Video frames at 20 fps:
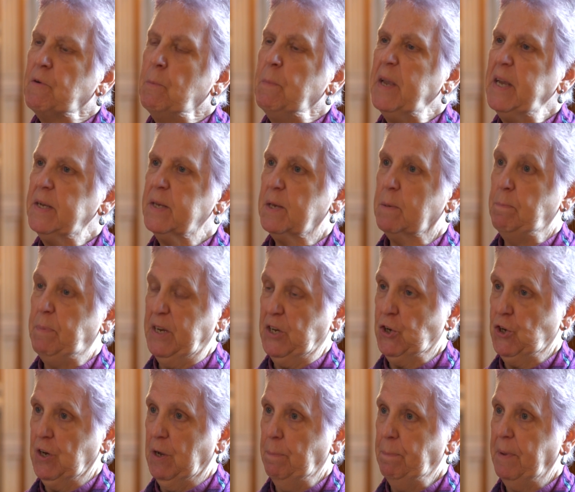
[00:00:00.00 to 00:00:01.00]
me as a
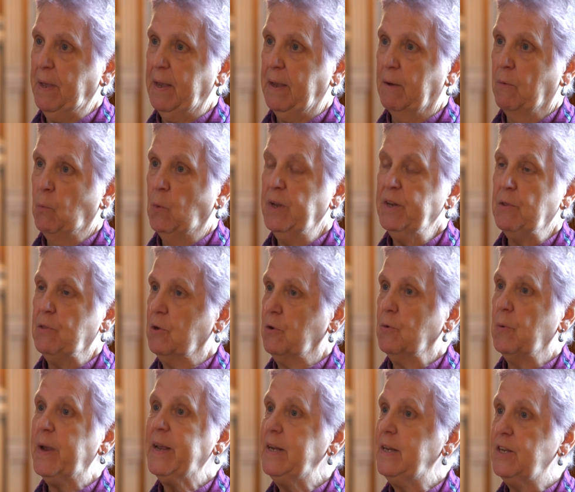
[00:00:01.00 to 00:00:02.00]
bishop, one of the
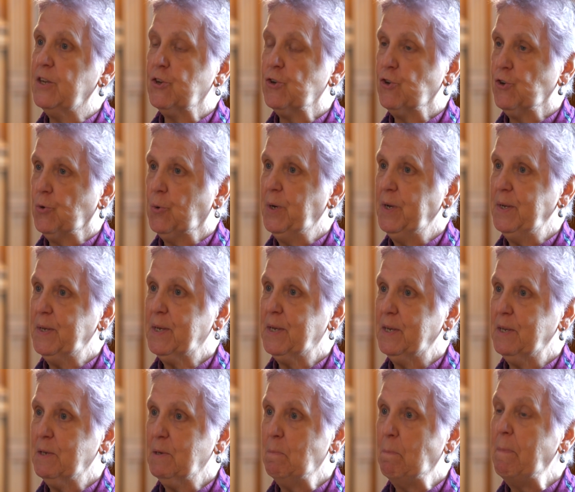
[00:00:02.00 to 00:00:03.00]
greatest joys
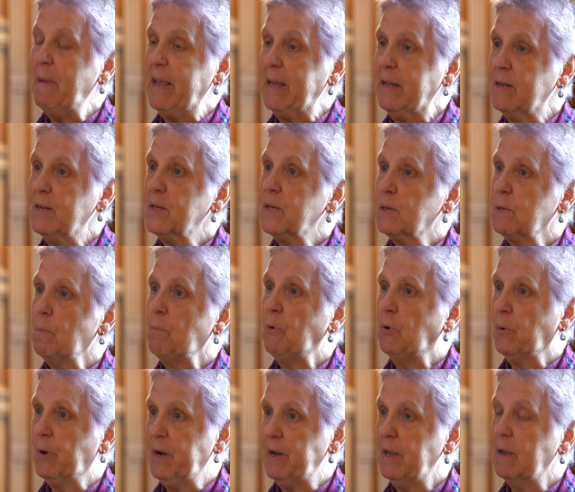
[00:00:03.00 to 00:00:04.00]
has been
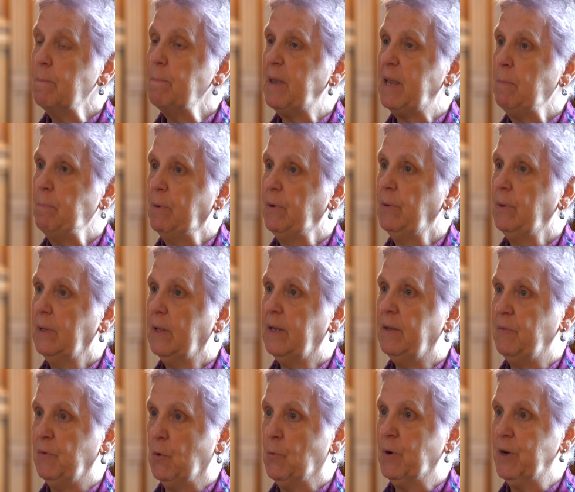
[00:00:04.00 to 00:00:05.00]
supporting people
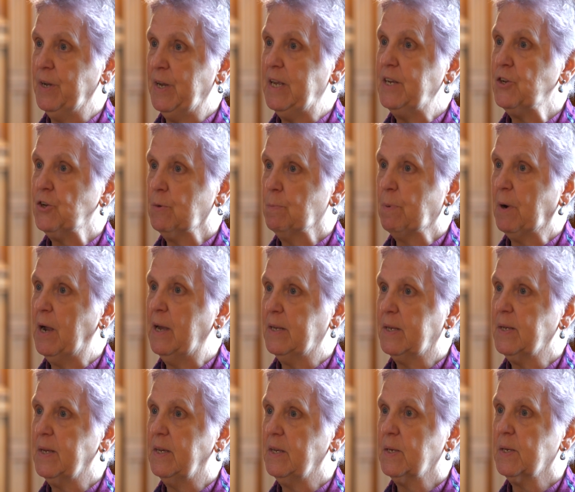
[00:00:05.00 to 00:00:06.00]
in the ordination
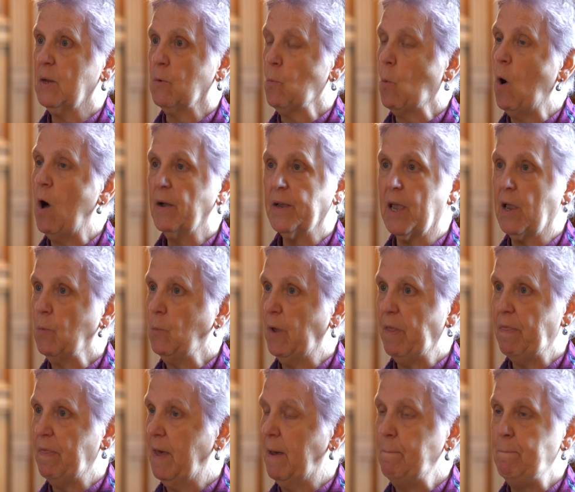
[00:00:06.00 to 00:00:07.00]
process and walking
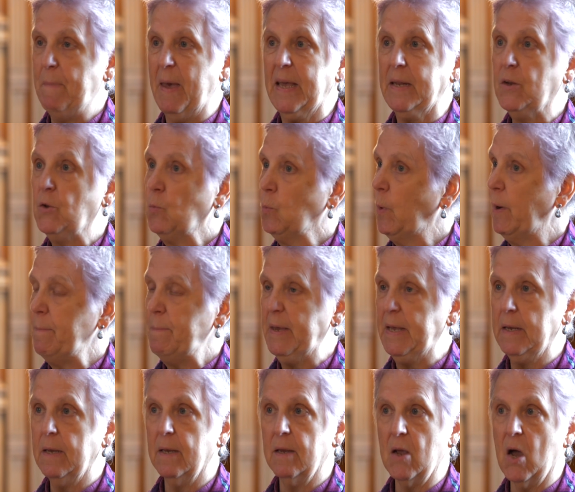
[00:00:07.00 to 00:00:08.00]
with them, men and
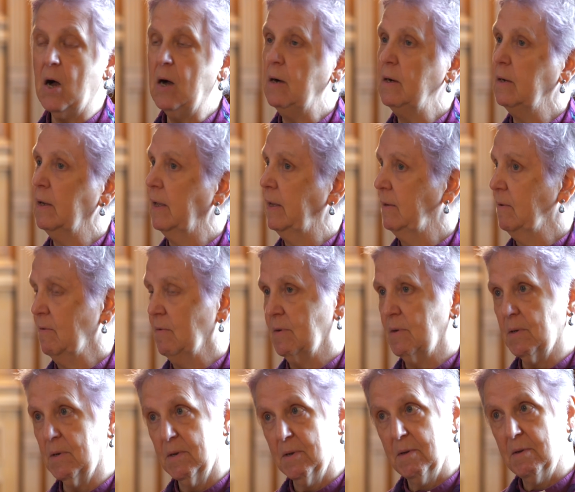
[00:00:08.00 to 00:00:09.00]
women, young
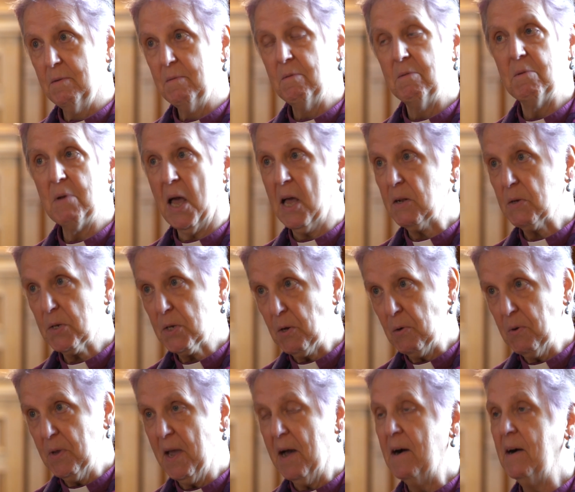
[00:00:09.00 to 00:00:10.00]
and not
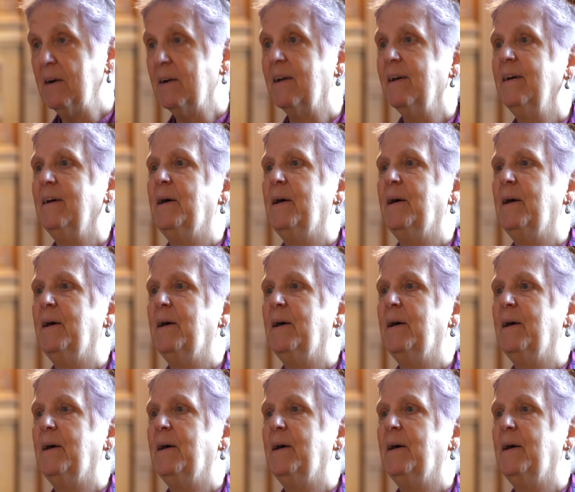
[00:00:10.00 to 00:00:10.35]
so young.